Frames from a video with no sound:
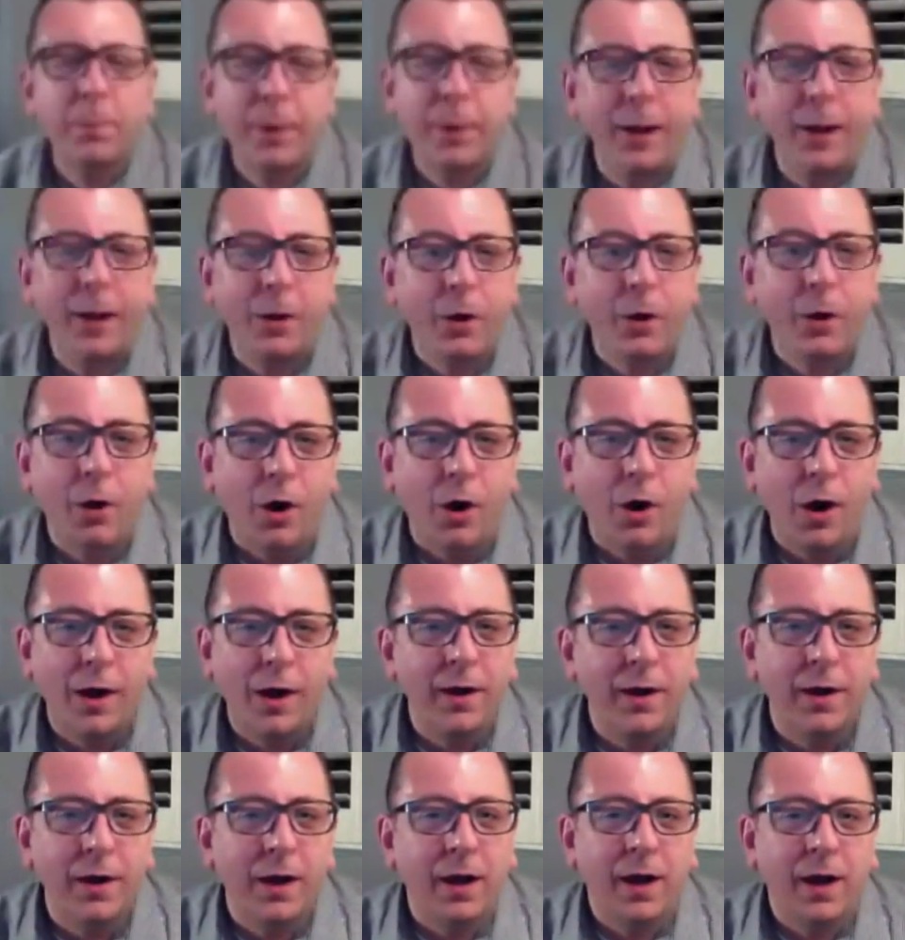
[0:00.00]
appear
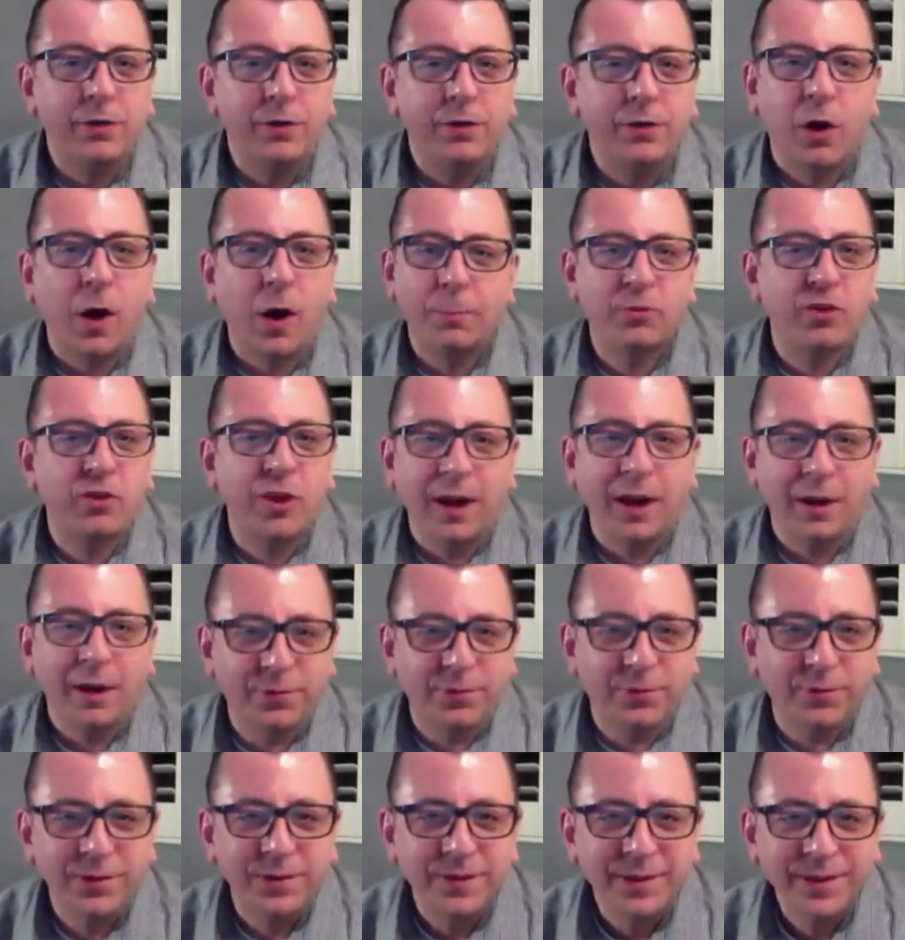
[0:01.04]
on Top
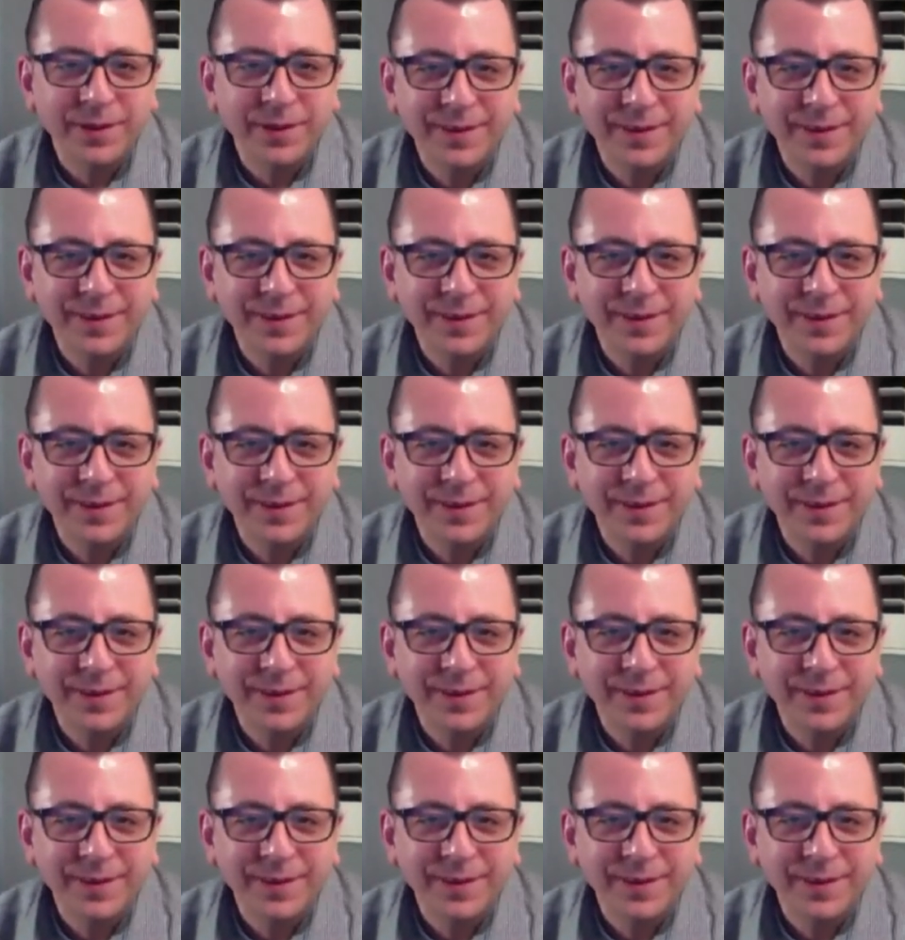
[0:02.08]
Chef.